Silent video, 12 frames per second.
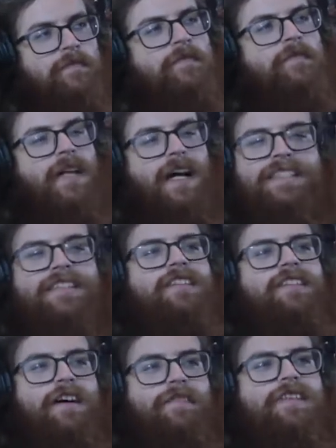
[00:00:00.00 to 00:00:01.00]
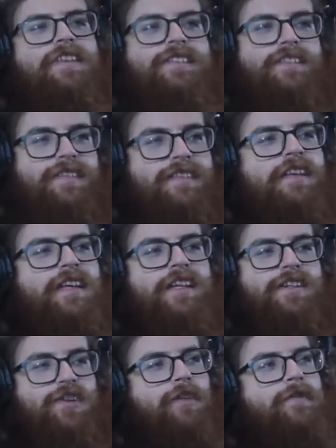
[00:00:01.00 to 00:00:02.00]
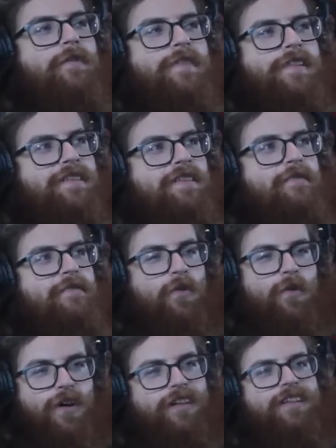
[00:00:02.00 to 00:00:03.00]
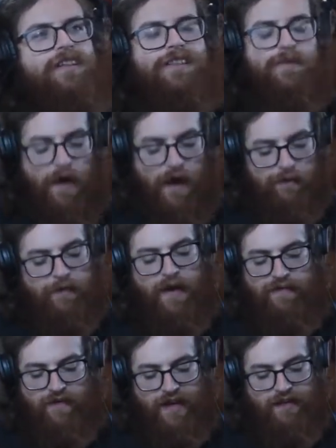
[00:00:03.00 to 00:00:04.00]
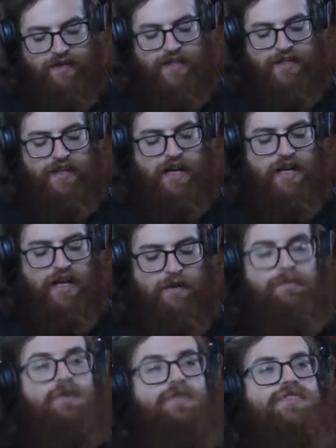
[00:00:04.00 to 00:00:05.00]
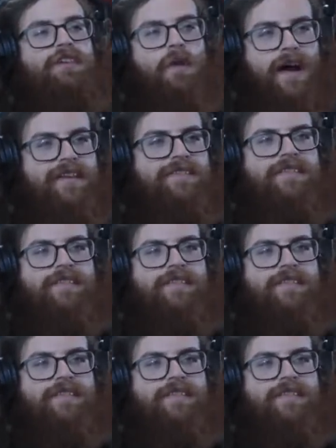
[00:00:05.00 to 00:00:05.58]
I still love this intro from season four. This is probably my favorite, uh, music-wise.